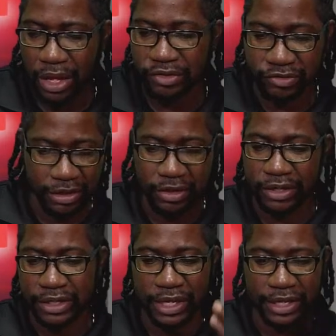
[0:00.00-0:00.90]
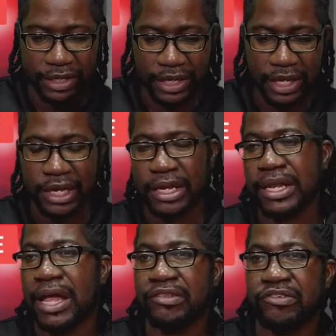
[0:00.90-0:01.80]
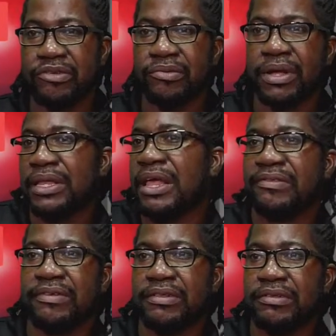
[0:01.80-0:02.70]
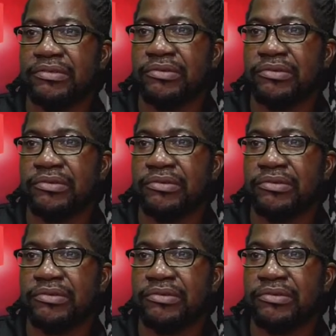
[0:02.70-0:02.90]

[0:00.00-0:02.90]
just click on it and then it adds you and that's it.